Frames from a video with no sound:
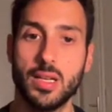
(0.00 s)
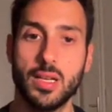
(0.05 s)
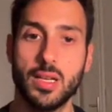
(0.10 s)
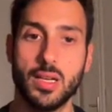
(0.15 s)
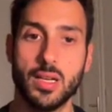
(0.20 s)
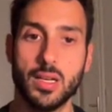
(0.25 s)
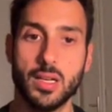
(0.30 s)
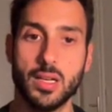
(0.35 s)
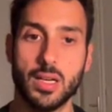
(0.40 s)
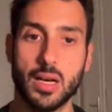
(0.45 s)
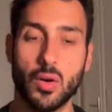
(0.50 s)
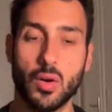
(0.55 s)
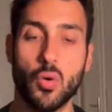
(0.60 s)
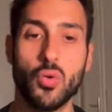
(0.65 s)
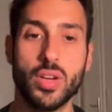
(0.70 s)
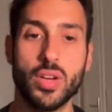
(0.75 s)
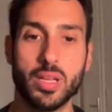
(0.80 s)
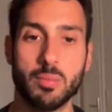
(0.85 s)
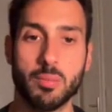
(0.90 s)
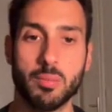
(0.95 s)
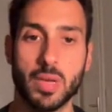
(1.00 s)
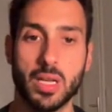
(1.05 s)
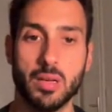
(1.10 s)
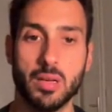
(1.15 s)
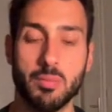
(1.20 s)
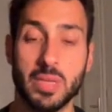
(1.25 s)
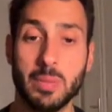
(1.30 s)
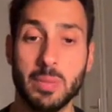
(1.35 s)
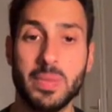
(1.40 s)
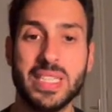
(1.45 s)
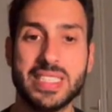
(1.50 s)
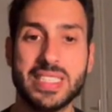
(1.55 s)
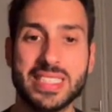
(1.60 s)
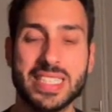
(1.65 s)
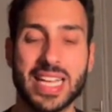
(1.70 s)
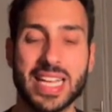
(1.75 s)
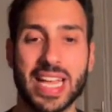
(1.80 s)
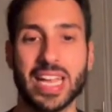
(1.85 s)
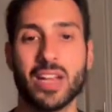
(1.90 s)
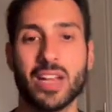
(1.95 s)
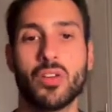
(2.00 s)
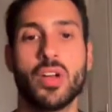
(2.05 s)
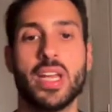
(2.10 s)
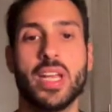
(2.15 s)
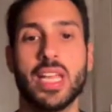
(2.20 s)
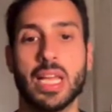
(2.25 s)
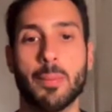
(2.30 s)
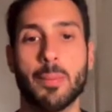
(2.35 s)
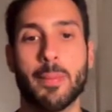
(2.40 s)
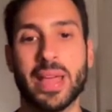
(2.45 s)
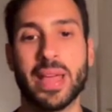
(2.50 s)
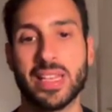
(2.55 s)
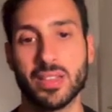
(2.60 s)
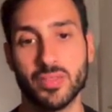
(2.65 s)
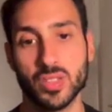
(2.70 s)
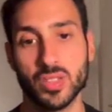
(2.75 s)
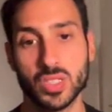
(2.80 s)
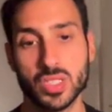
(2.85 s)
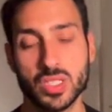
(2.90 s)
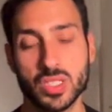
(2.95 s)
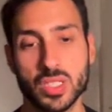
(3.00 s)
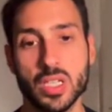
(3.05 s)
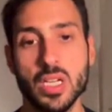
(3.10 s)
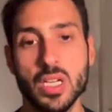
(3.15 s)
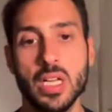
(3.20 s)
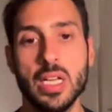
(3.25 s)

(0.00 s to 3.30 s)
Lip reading: Meebits and creating a metaverse